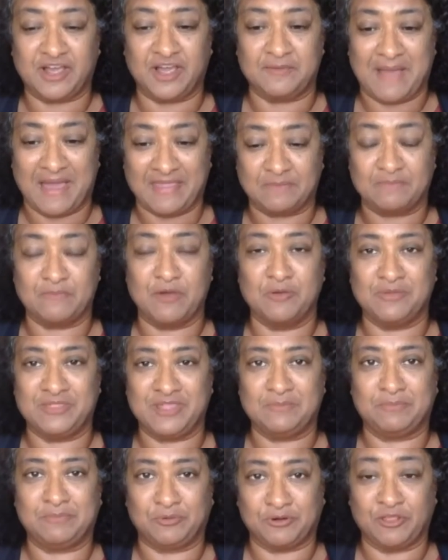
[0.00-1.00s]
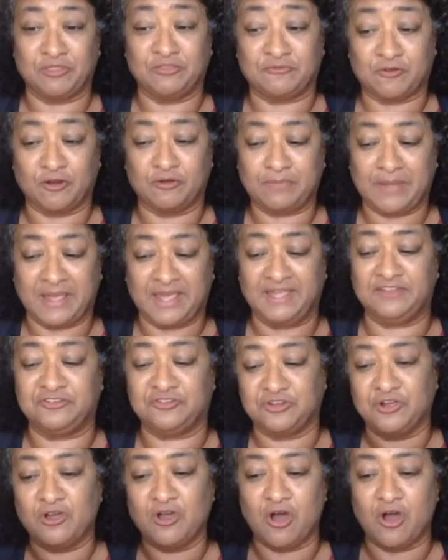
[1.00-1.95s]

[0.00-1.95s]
At the moment, they're put on the front page